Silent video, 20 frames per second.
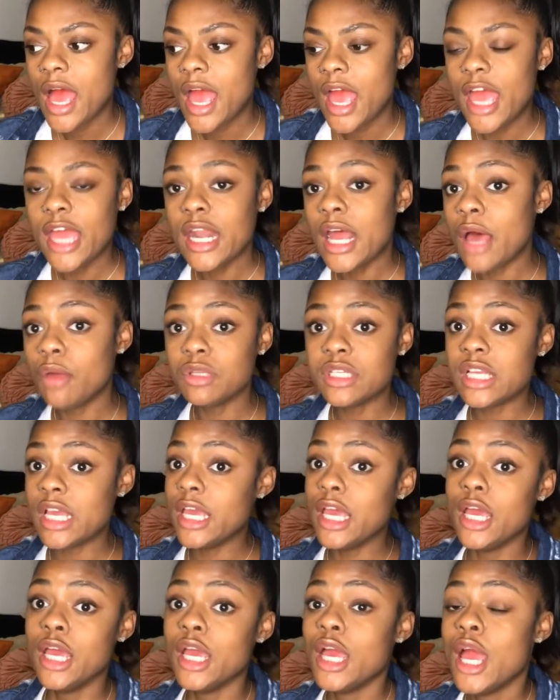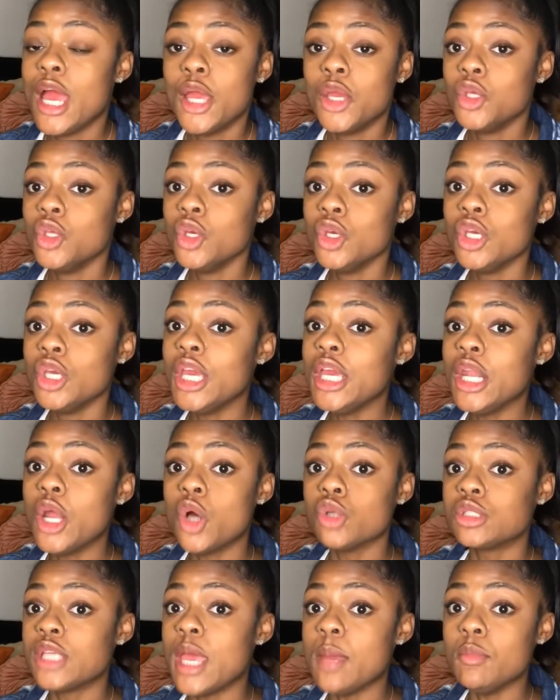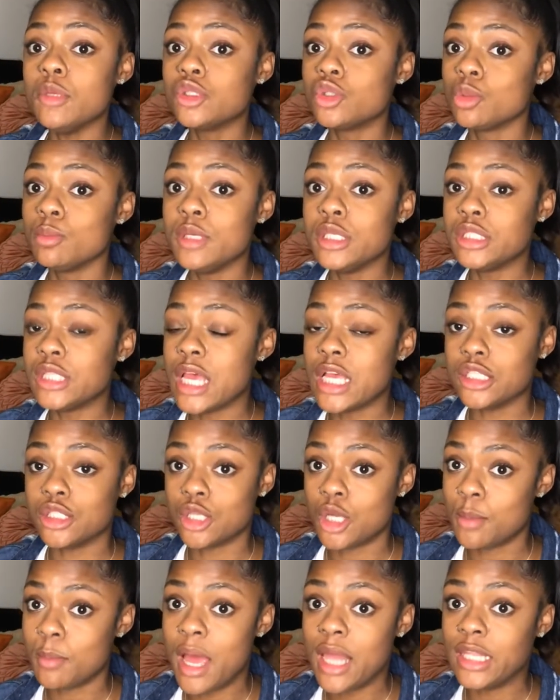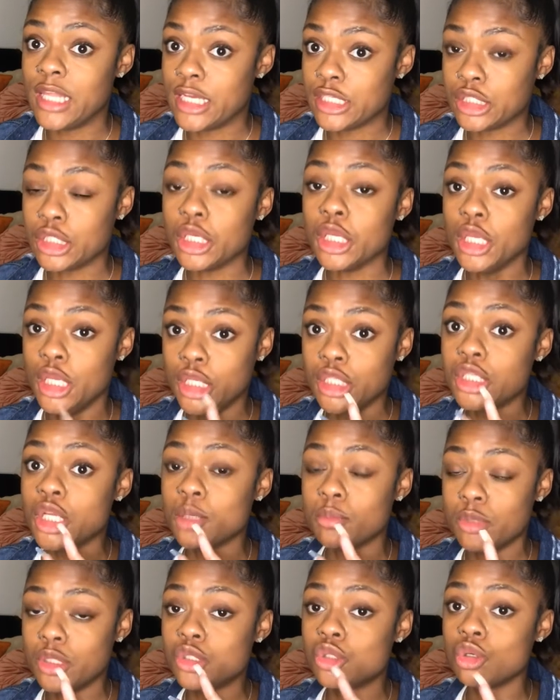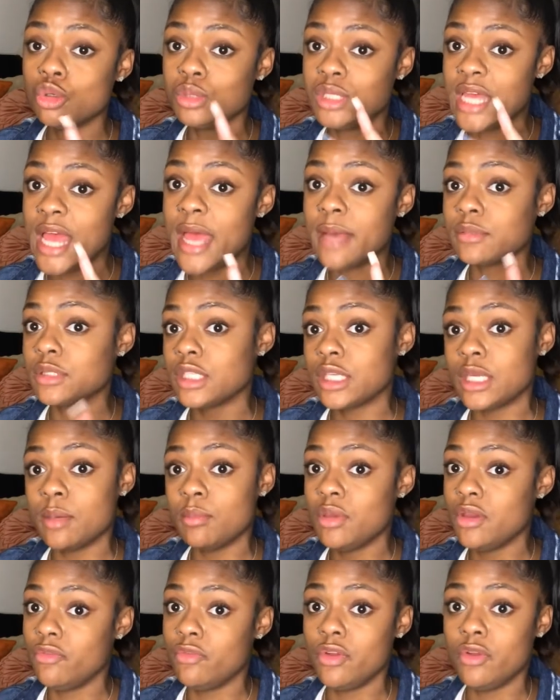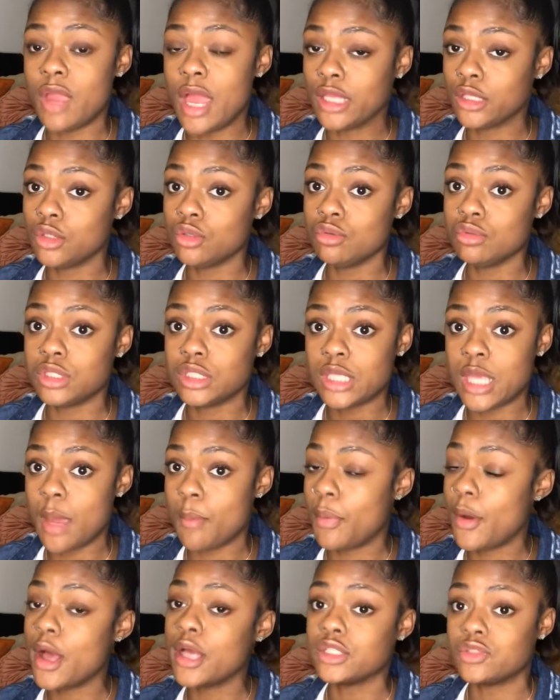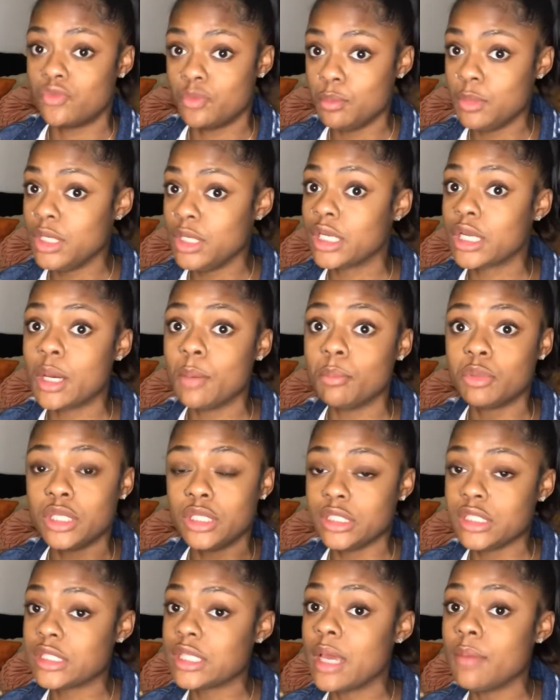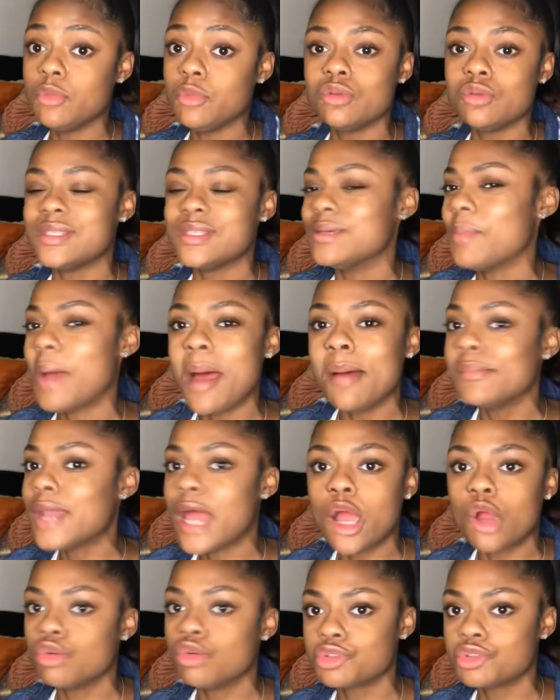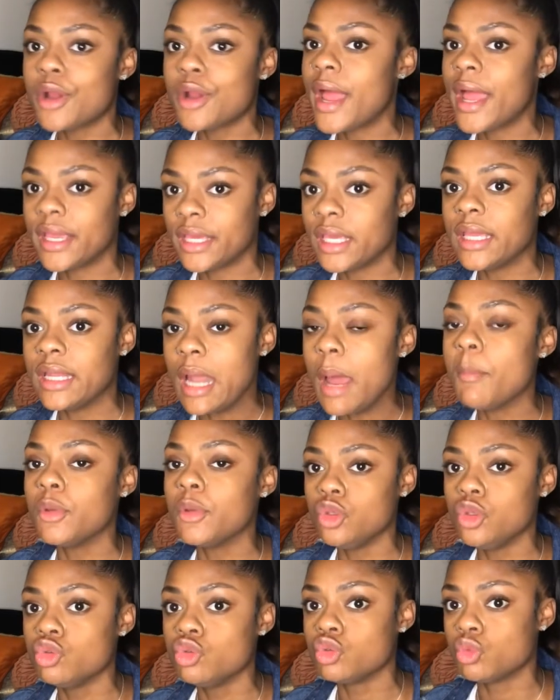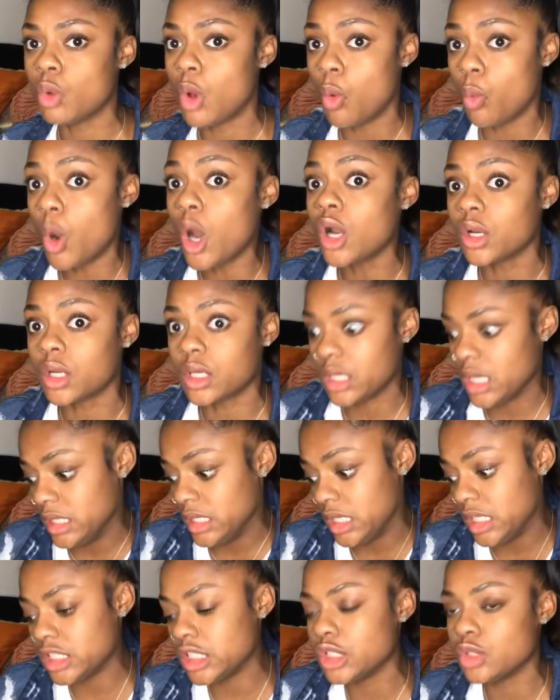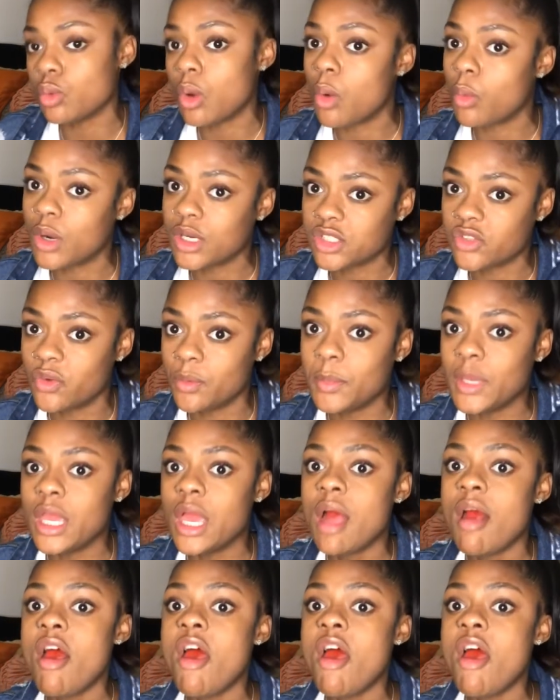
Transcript: It don't take me too many times to learn my lesson. It took me 2 times to get BV after using tampons for me to completely stop using them. I'm not gonna try again. I'm gonna use what worked, and this is what works for me.